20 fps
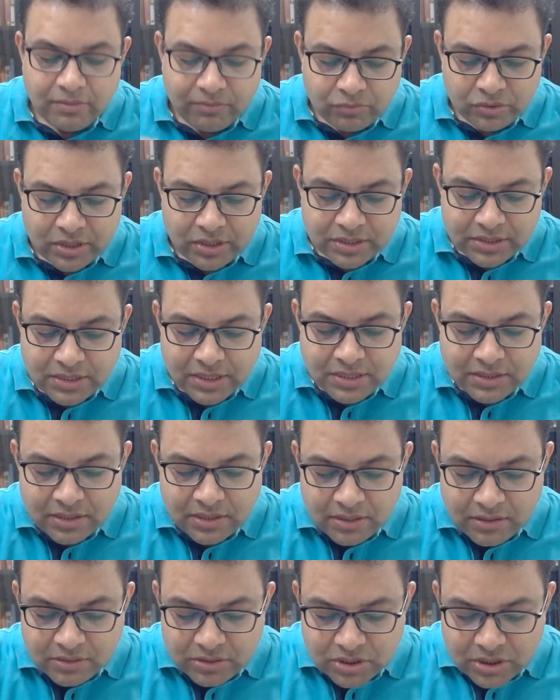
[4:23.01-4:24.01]
Buddha says,
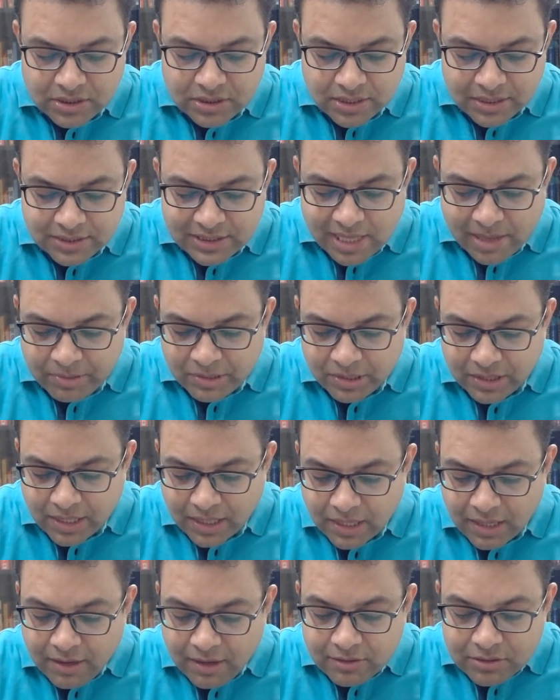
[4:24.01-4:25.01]
just examine that.